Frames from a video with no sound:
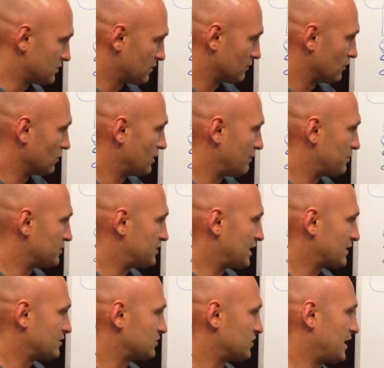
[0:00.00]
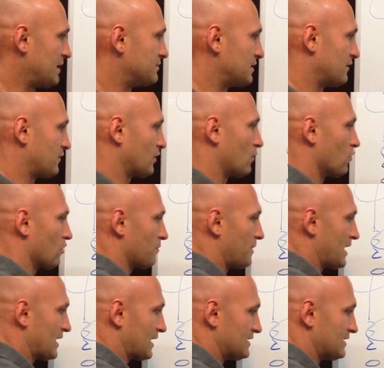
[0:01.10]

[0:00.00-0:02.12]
they're good at protection schemes, and if the quarterback